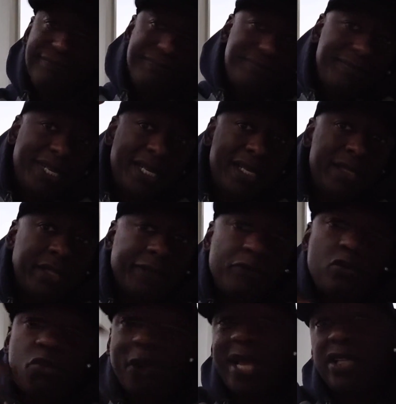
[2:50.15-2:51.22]
man, if
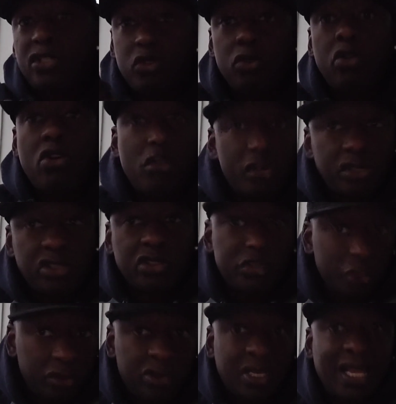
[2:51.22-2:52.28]
you wait too long to
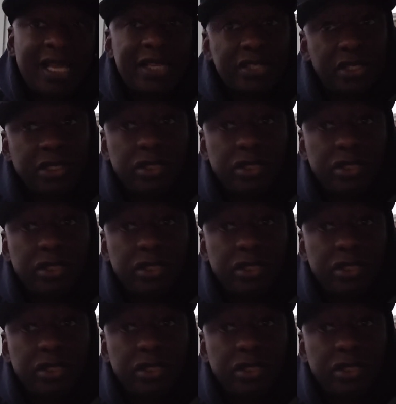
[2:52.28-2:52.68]
actually